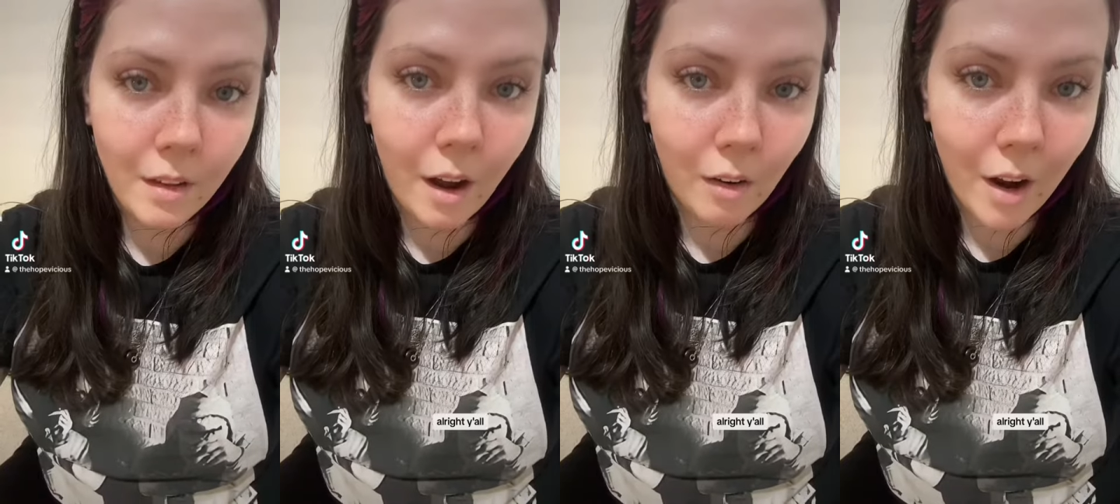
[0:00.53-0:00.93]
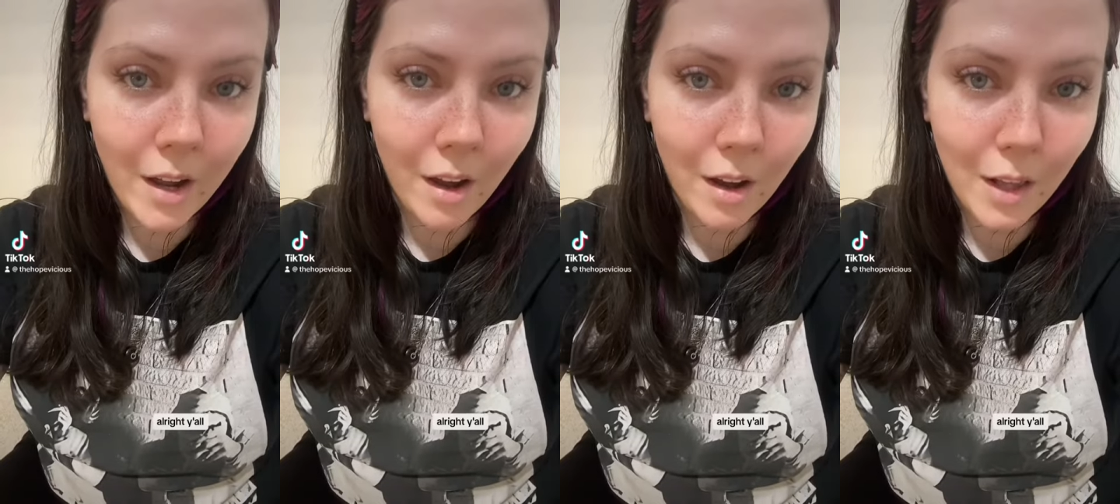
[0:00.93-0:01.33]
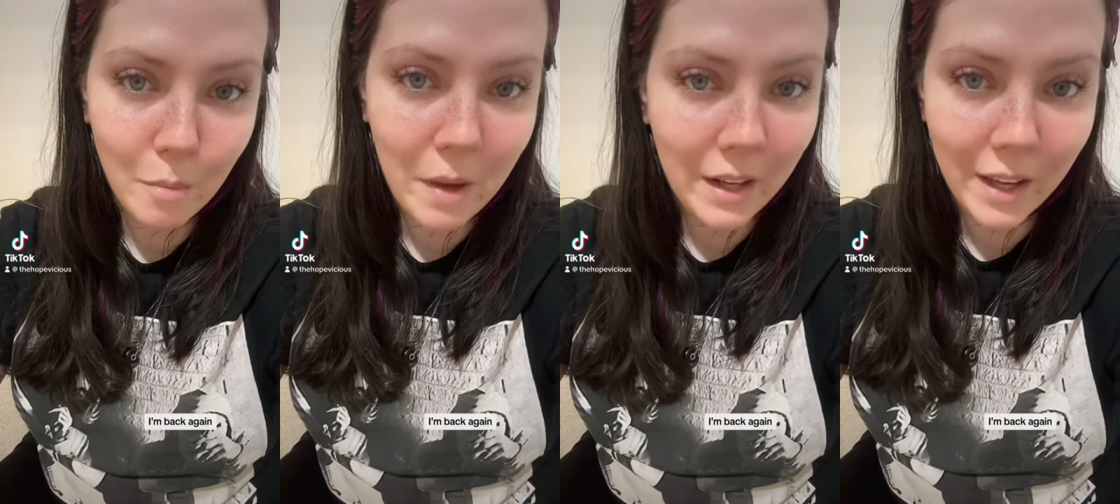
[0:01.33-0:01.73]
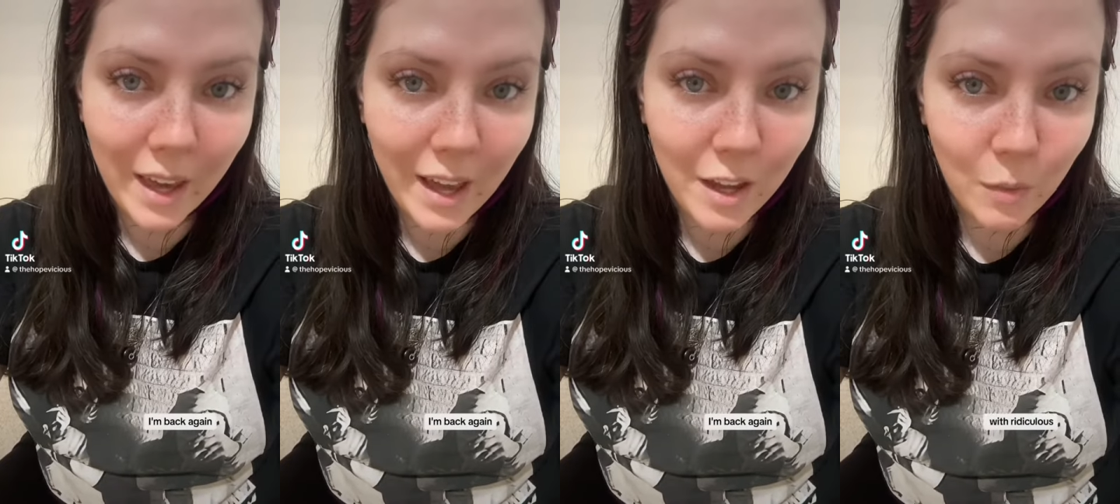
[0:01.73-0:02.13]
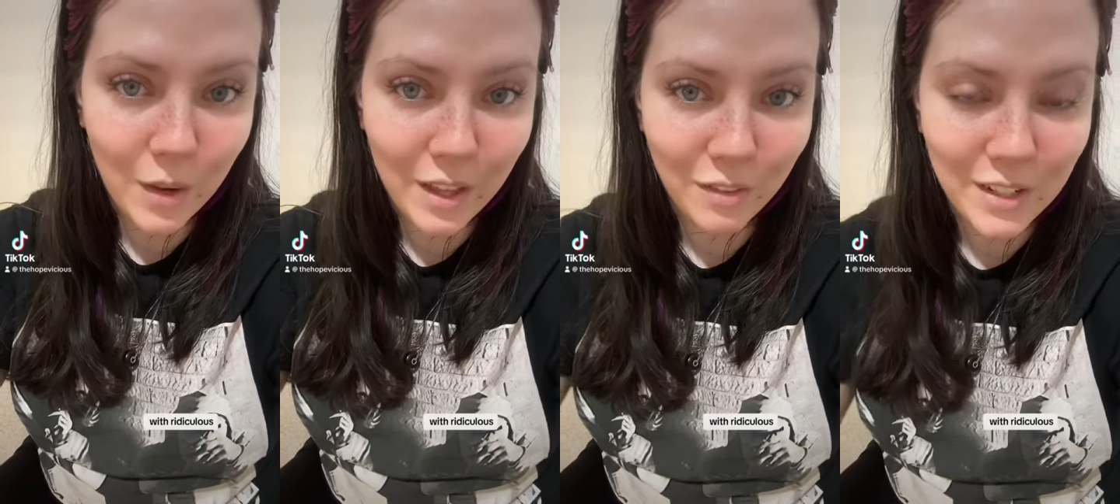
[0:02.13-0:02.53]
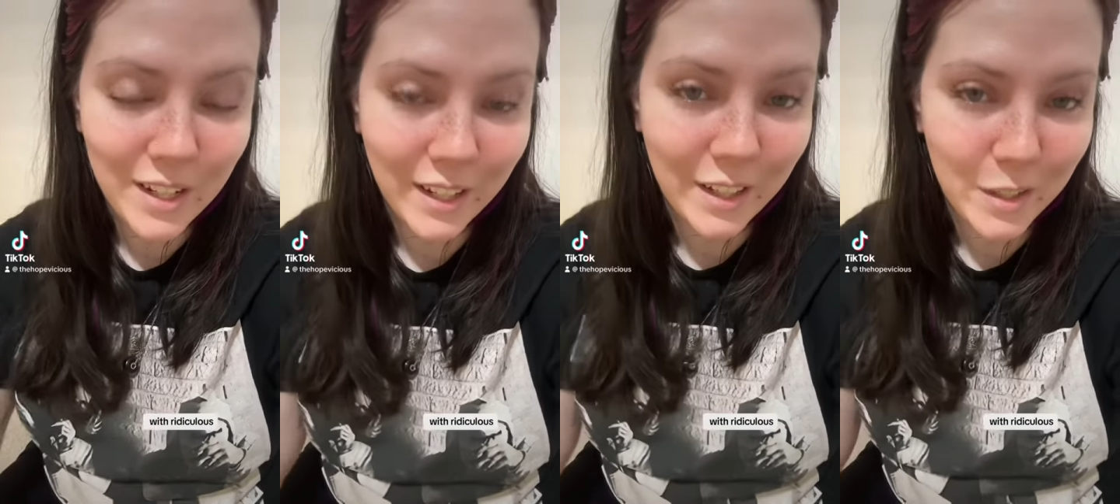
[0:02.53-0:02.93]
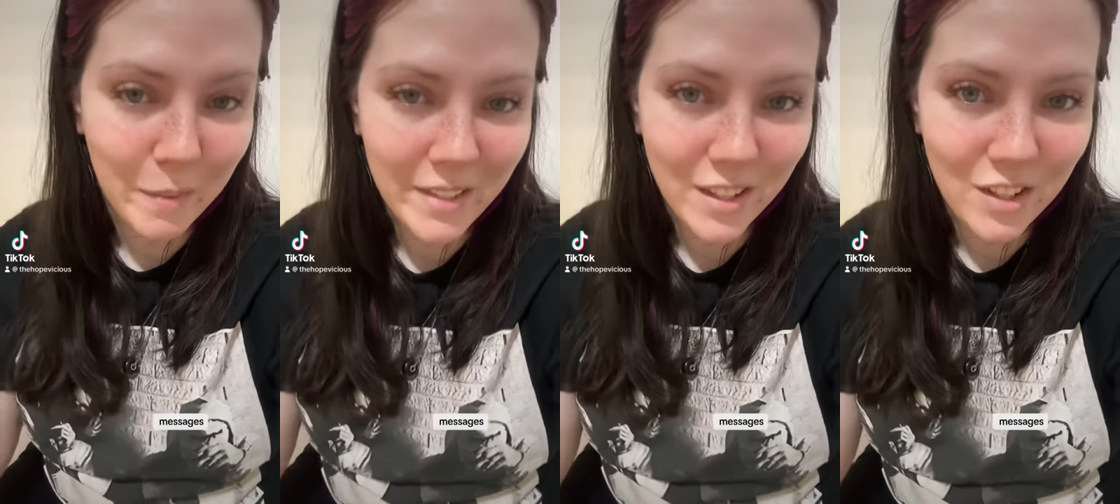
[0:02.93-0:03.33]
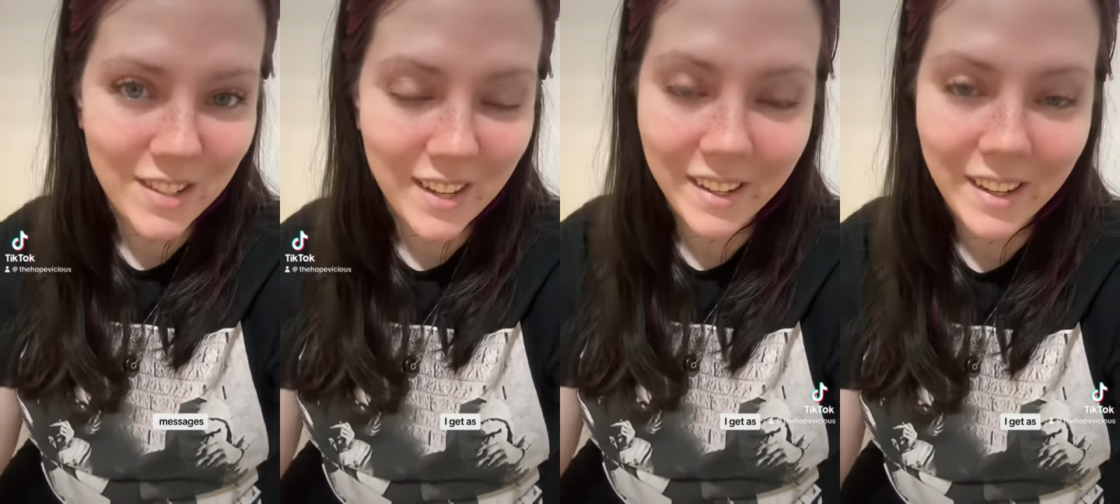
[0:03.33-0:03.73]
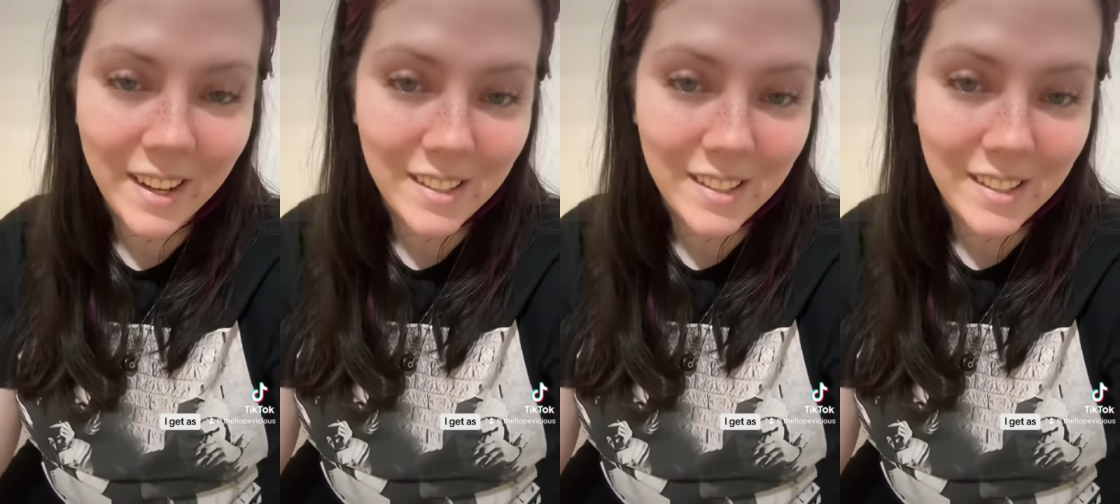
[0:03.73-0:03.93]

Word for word: All right, y'all, I'm back again with Ridiculous Messages I Get.